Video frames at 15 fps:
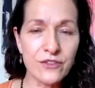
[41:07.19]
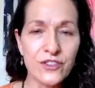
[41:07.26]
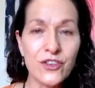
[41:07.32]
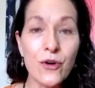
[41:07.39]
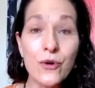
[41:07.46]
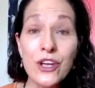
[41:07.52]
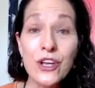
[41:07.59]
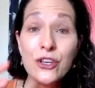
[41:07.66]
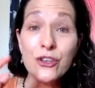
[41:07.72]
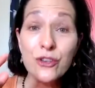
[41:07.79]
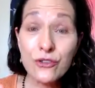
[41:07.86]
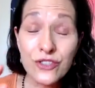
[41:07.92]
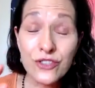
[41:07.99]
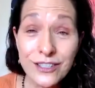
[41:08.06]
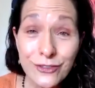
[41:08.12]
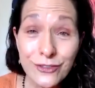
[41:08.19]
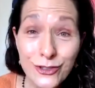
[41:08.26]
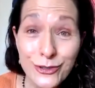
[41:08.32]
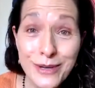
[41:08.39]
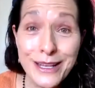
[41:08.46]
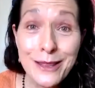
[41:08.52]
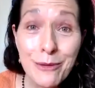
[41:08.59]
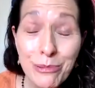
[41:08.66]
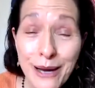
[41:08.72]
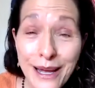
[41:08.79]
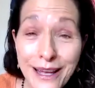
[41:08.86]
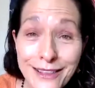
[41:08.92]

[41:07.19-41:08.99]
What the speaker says: So you're still doing the breath.